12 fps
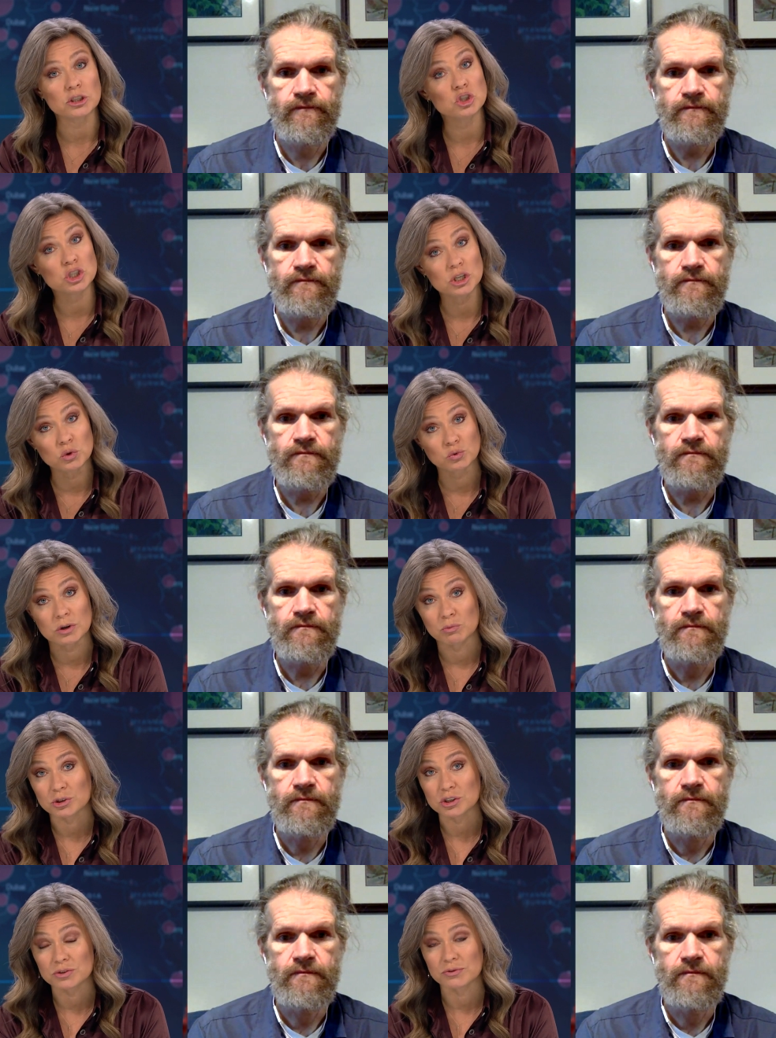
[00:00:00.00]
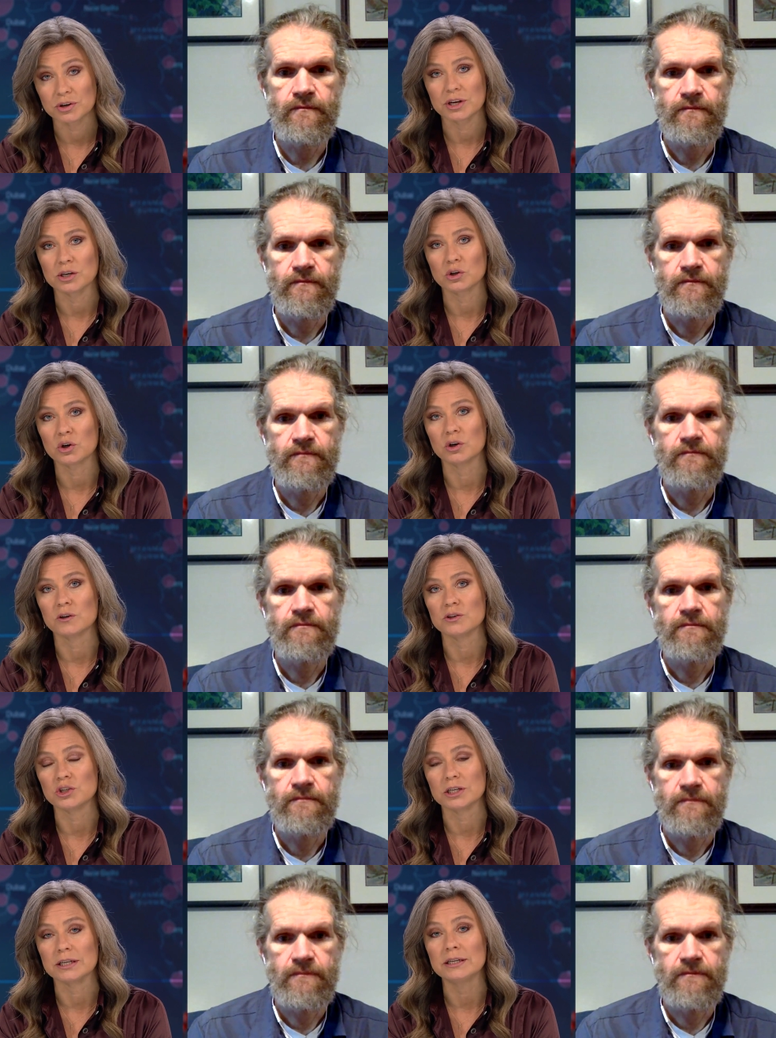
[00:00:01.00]
Speaker 1: children, which is very
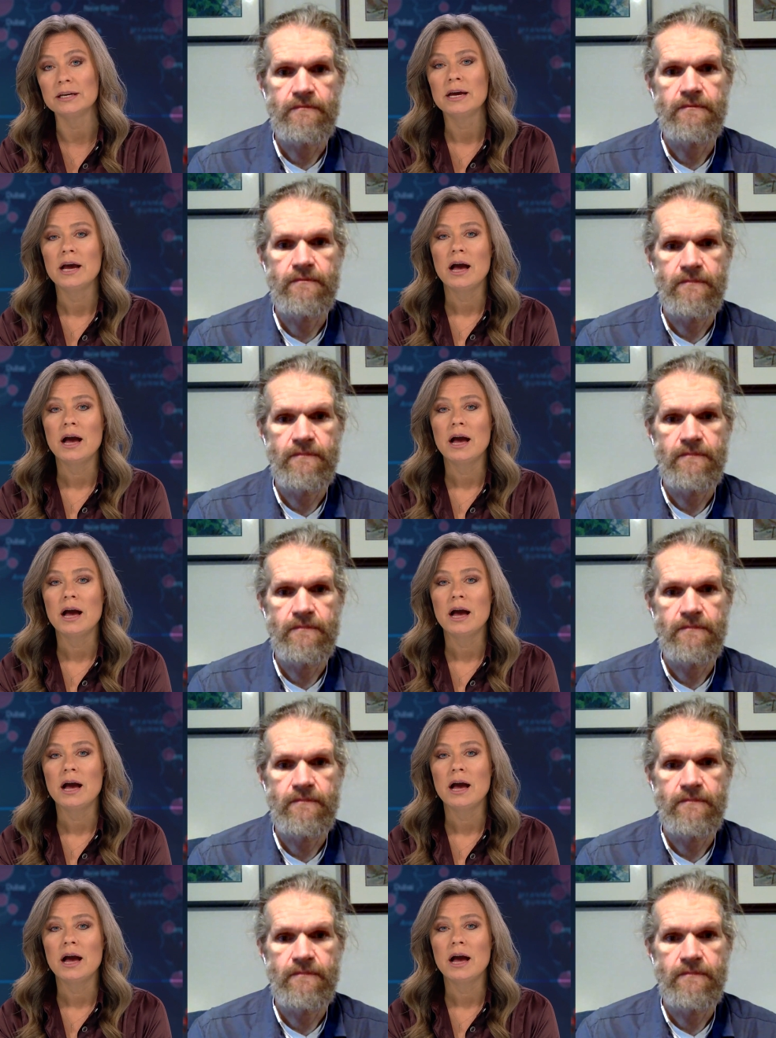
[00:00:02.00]
encouraging.